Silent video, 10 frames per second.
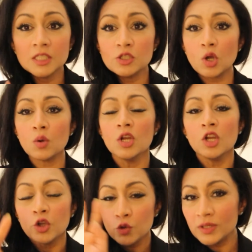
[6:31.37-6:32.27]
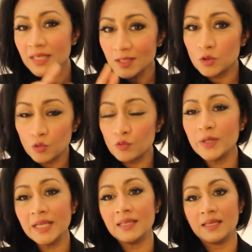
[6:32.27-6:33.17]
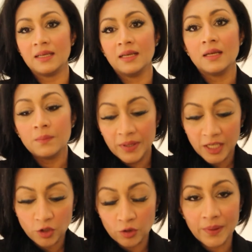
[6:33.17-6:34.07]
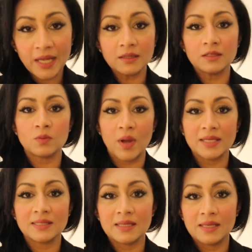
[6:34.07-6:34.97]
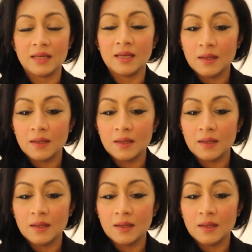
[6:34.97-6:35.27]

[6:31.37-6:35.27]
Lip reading: So you need to really pick your battles wisely.